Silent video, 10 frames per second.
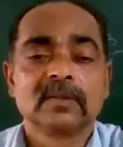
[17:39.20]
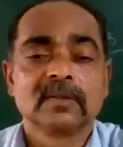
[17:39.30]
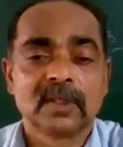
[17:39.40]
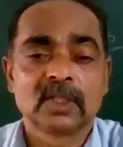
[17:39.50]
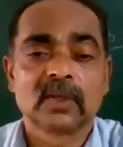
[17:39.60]

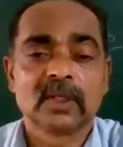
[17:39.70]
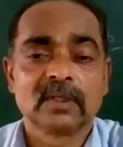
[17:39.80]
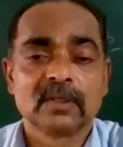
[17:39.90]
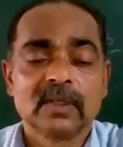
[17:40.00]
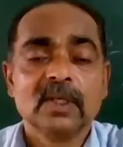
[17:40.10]
Understood it?
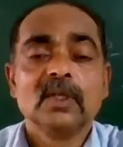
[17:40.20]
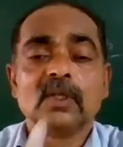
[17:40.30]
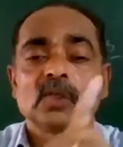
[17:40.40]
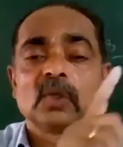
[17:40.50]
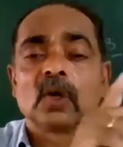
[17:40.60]

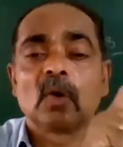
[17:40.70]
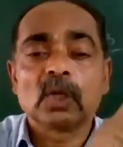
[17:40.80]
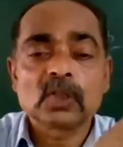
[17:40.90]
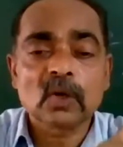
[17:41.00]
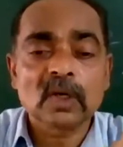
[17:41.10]
So the
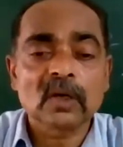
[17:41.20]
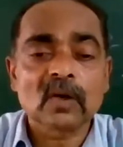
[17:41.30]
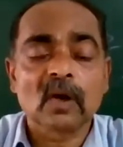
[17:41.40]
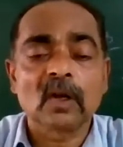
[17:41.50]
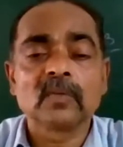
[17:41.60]
horizontal
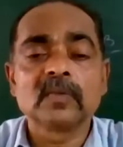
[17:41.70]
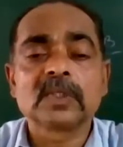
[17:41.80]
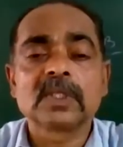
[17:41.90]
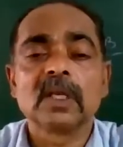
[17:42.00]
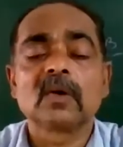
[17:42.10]

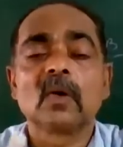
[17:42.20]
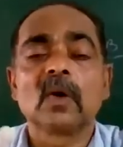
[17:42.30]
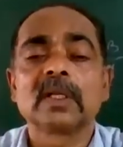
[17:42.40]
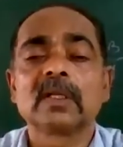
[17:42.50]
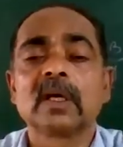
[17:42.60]
columns, he
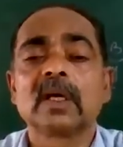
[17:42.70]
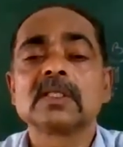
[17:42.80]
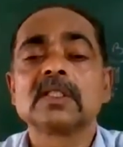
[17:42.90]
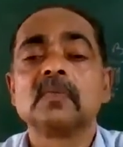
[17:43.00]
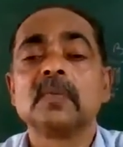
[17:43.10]
called it
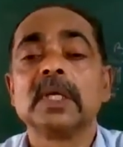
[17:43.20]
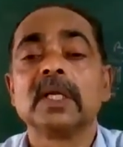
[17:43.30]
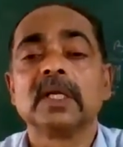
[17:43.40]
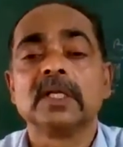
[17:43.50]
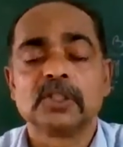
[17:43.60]
as
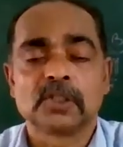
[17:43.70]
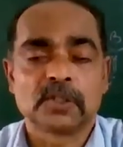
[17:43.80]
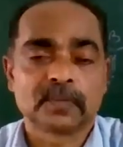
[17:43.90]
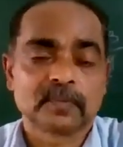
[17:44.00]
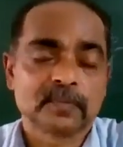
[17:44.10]

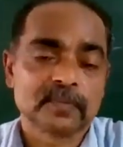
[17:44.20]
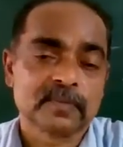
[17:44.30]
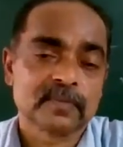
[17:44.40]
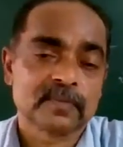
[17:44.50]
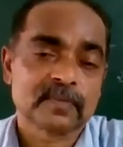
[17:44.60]
periods.
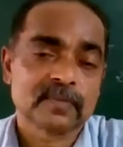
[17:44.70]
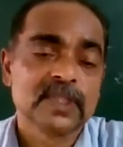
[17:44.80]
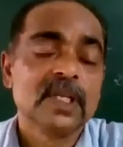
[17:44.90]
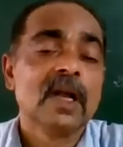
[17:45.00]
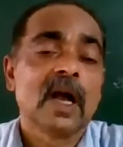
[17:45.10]

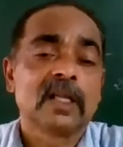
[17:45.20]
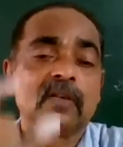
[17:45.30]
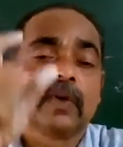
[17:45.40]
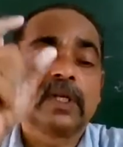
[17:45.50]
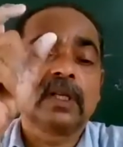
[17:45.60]
And the
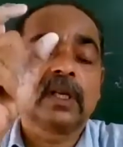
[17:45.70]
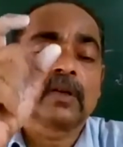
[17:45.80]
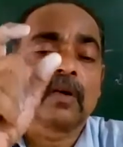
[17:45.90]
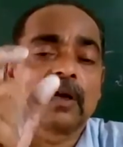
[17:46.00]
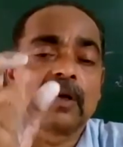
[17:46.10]
vertical
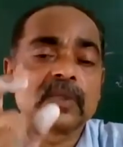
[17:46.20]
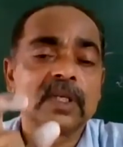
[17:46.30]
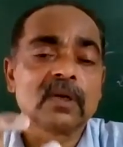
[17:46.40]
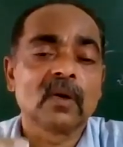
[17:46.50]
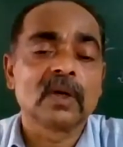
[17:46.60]
columns, he
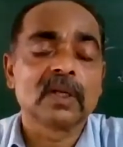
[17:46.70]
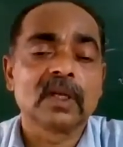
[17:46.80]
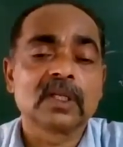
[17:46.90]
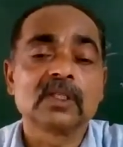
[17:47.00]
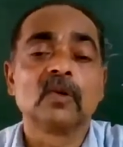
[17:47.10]
called it
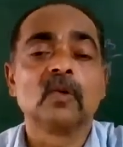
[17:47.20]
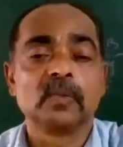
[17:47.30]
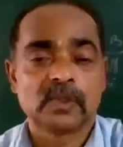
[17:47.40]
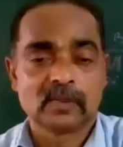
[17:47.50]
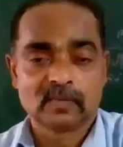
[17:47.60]
as
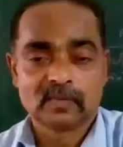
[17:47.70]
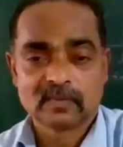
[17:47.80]
groups.